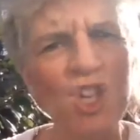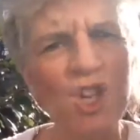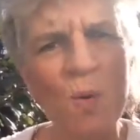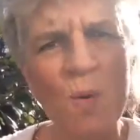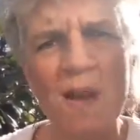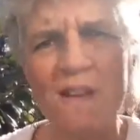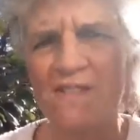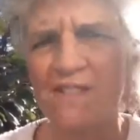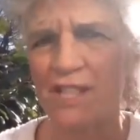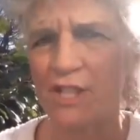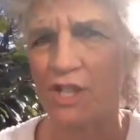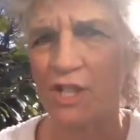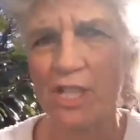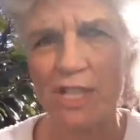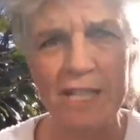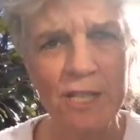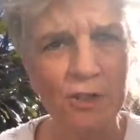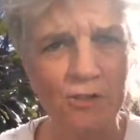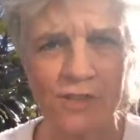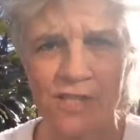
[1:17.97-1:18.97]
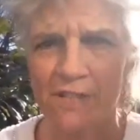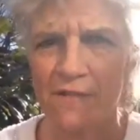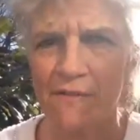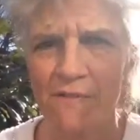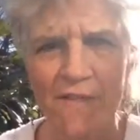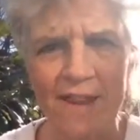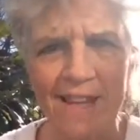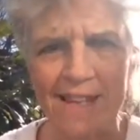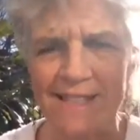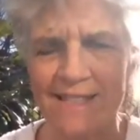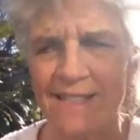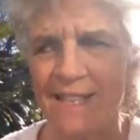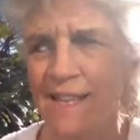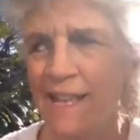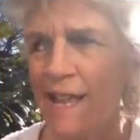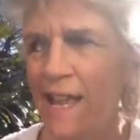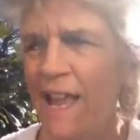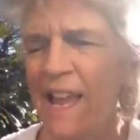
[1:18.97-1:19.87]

You have such an interesting face.